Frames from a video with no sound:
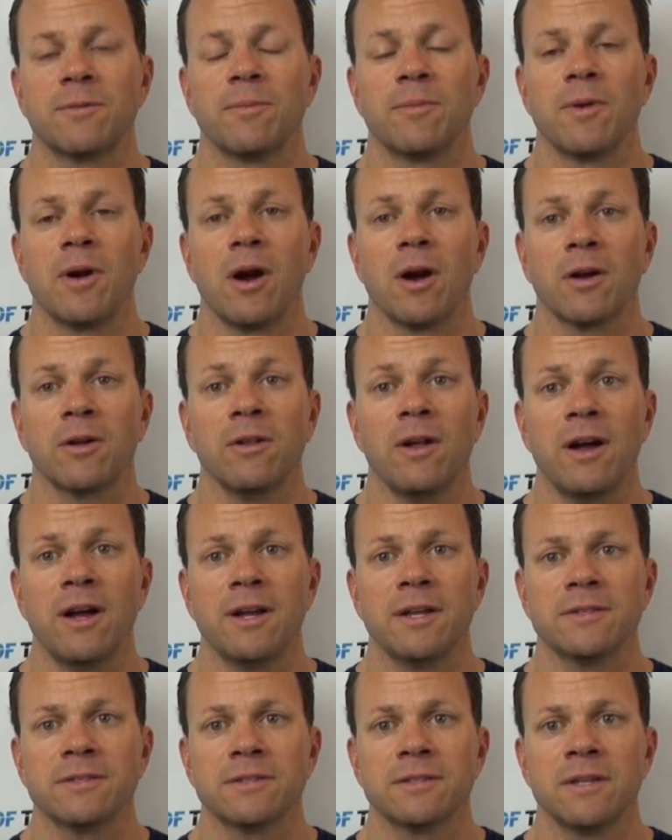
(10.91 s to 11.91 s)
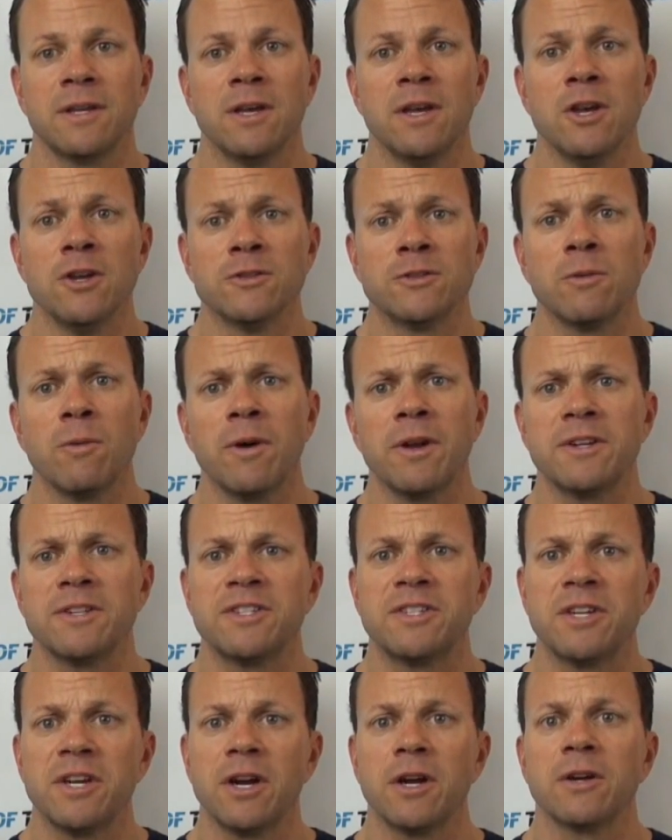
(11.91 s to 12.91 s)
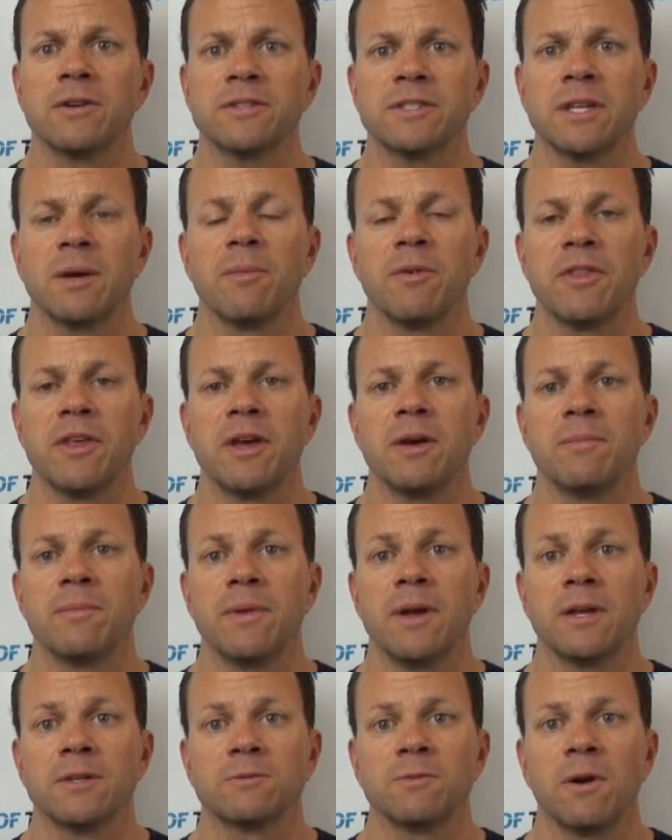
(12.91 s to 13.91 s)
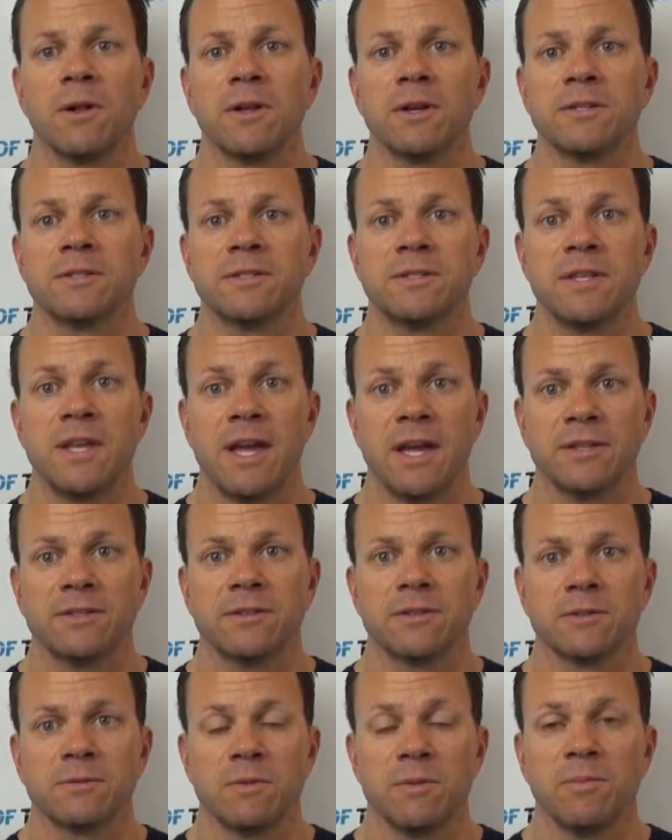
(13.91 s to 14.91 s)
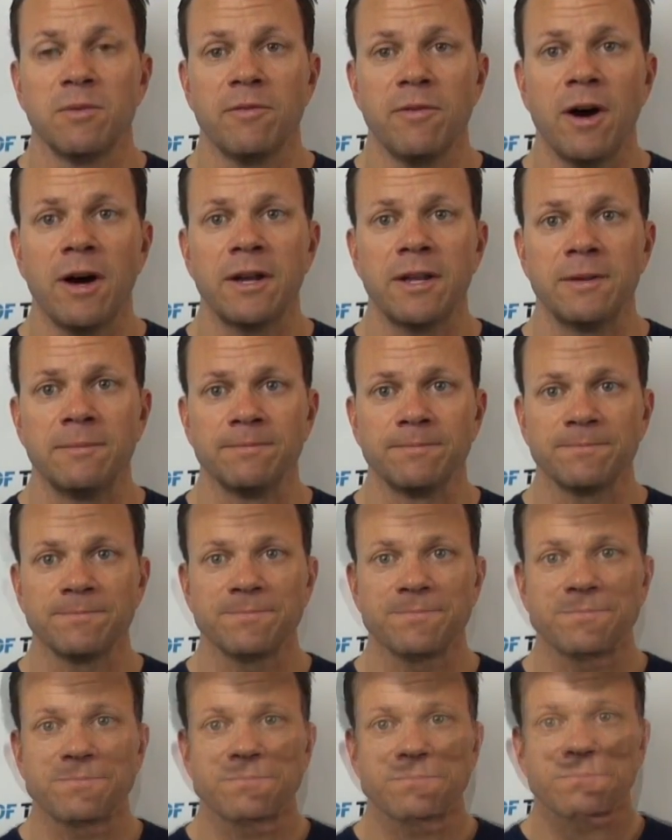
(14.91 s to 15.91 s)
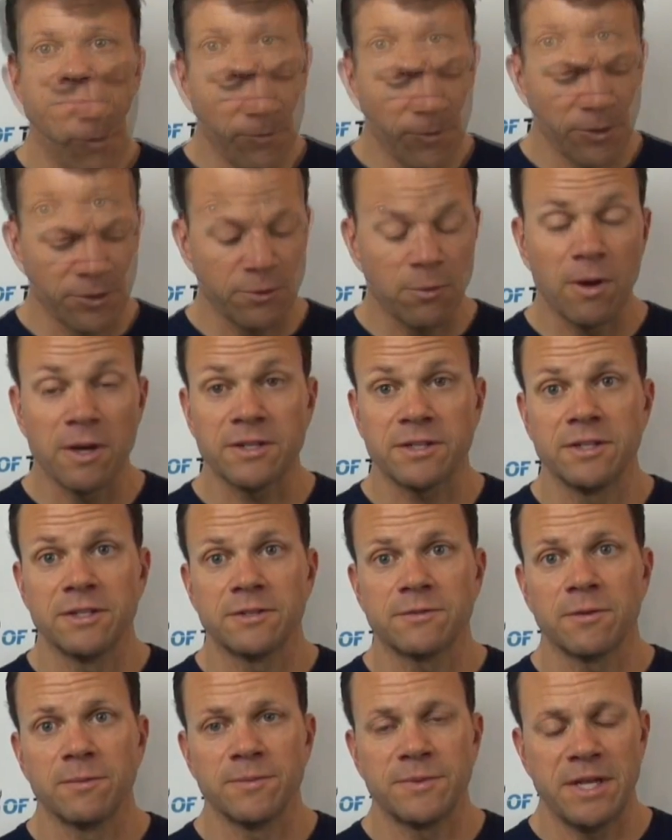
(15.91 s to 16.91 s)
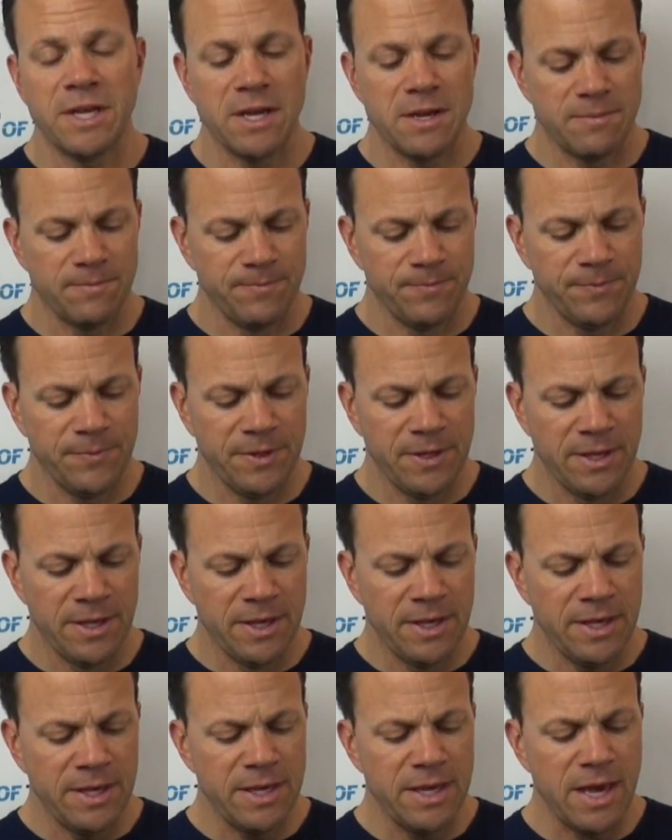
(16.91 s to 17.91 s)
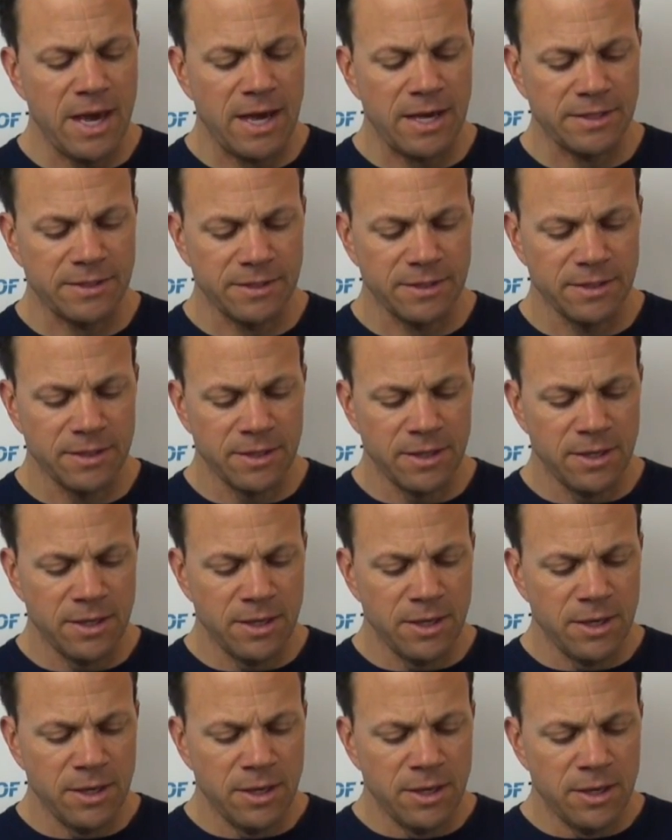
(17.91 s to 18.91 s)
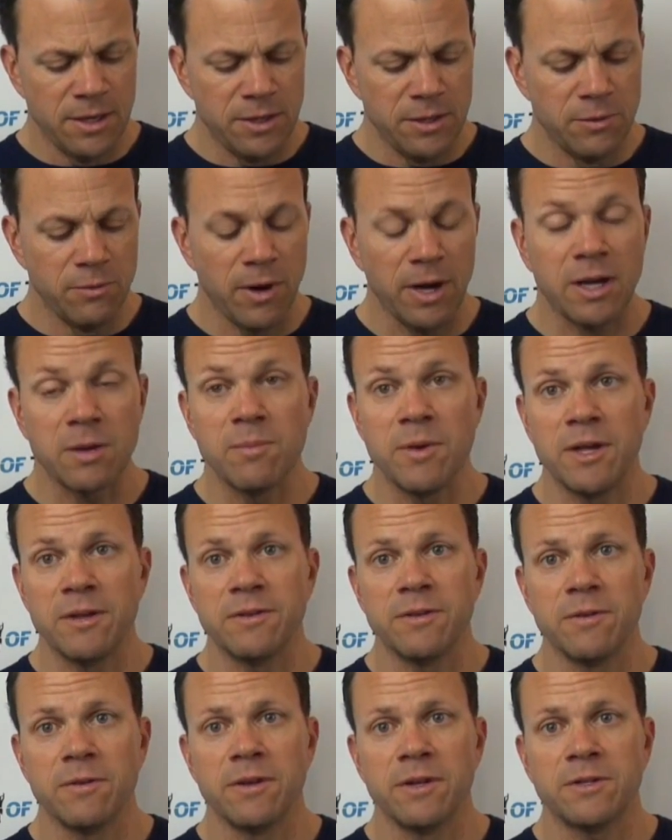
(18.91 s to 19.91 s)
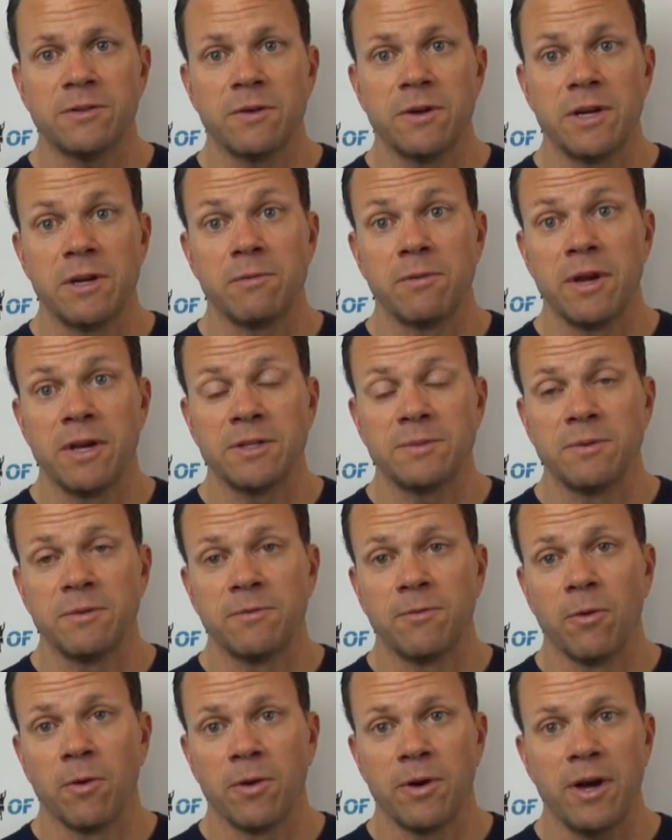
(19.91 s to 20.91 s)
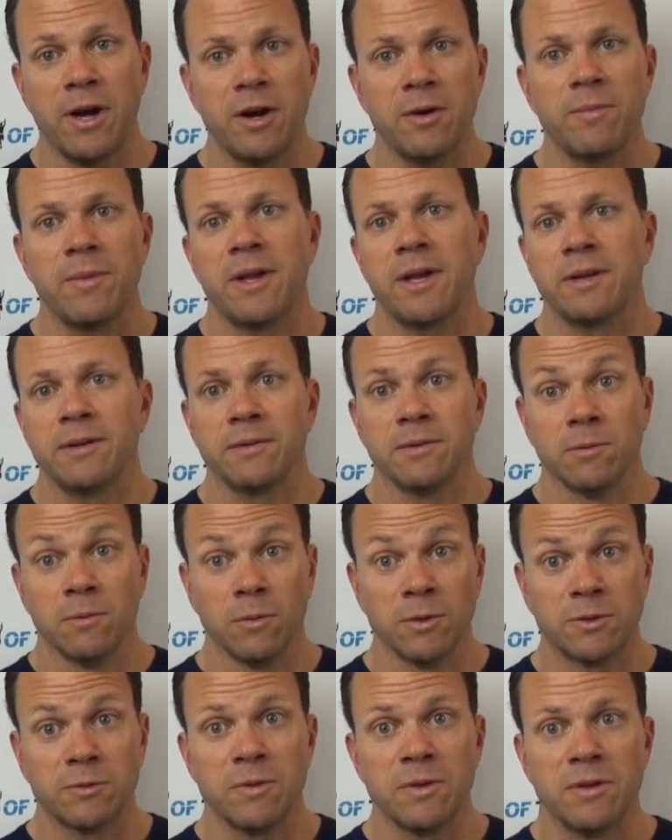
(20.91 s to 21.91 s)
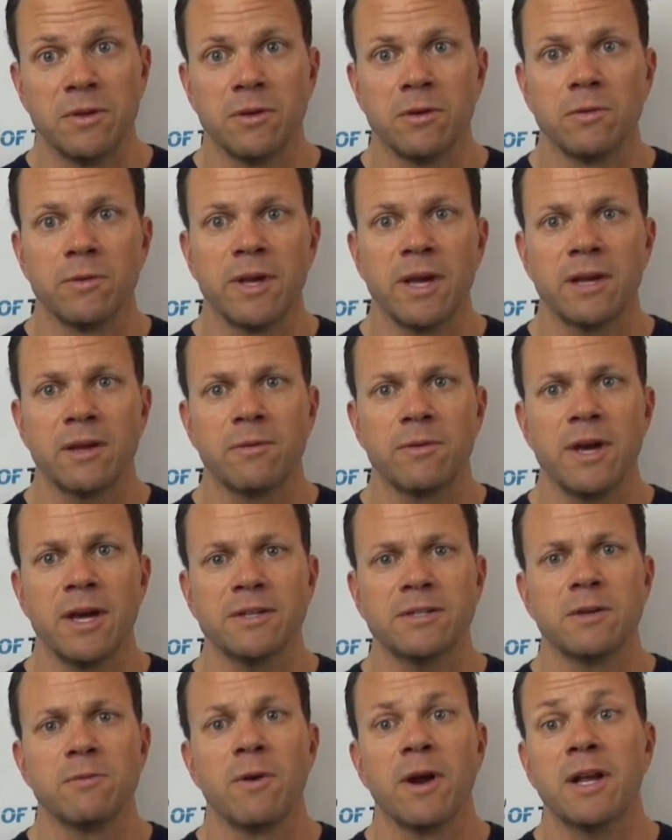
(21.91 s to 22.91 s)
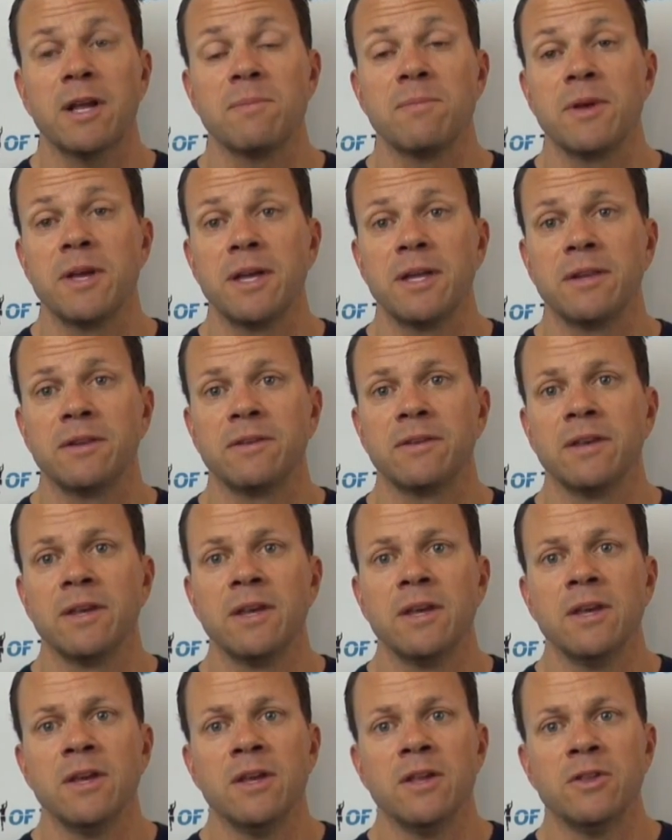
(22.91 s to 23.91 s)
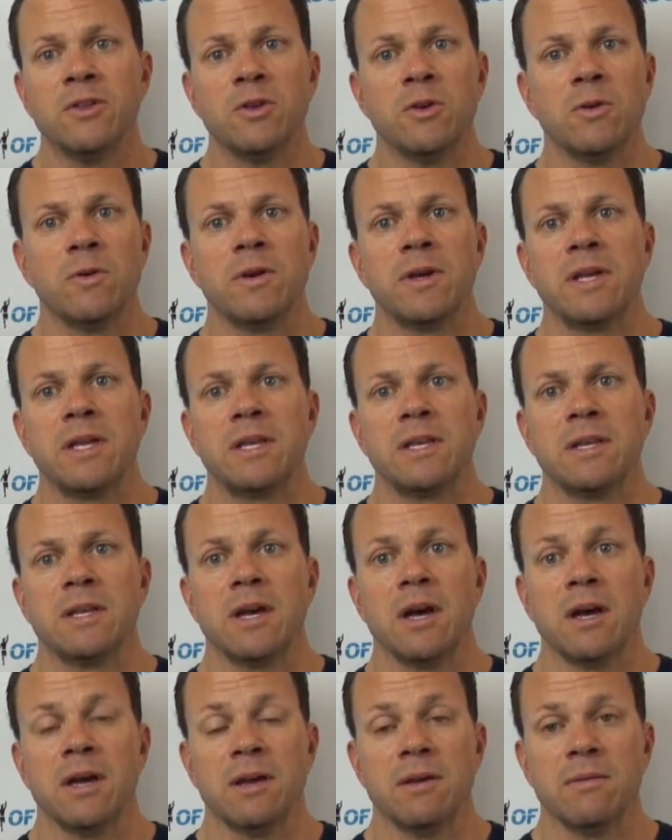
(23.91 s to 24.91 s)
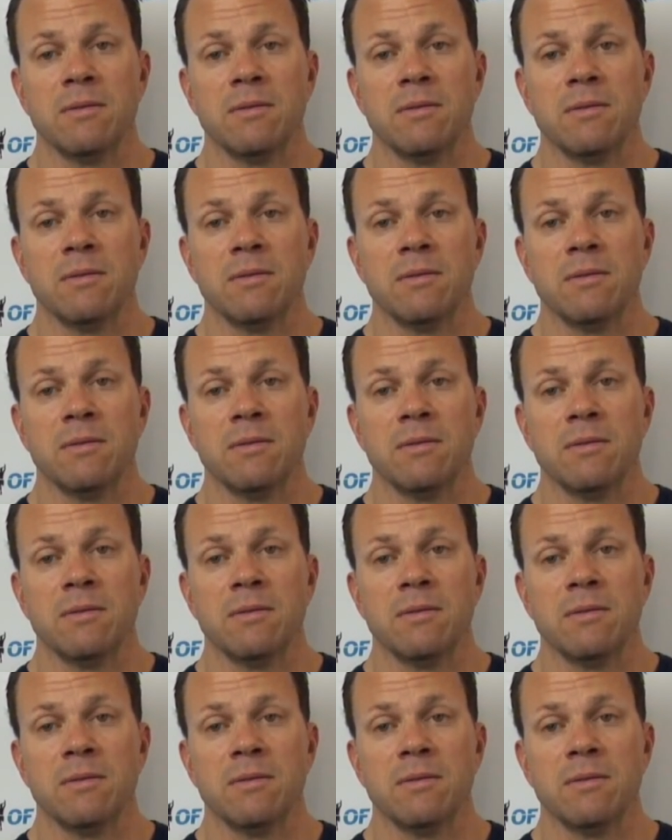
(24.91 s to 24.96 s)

from our clients, so we want to share some of them as well as the answers we provided. First question is from Tim. He asks, you recommend doing a training race before an Ironman, which we do. We actually recommend doing